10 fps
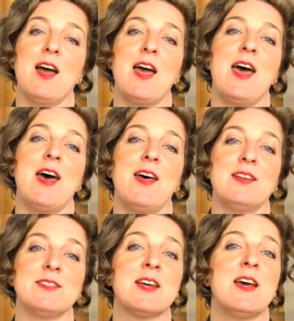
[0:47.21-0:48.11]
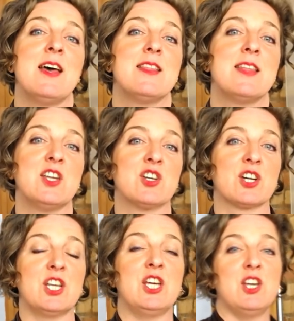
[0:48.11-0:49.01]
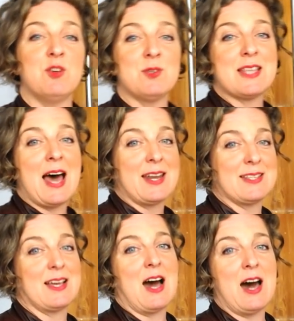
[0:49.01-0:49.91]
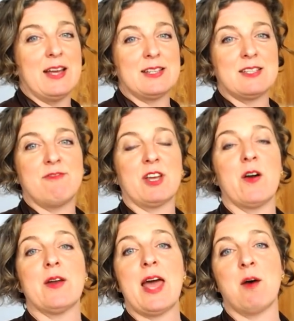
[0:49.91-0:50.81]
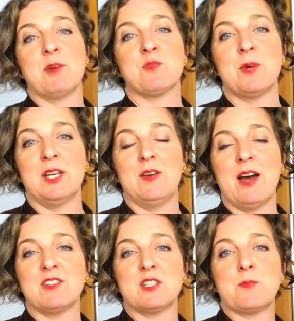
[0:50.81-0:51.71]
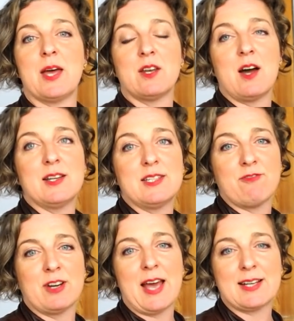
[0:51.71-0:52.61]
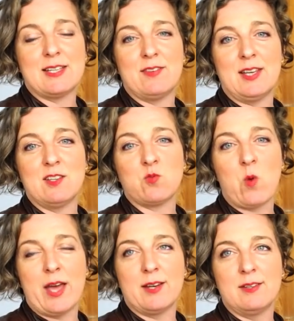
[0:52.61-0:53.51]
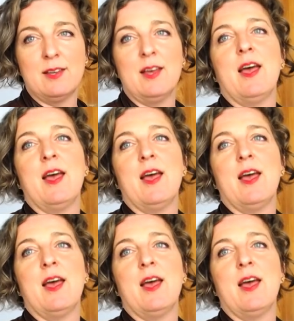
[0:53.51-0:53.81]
and then you're going to use that as a guide to figure out how much money you have to spend on different activities when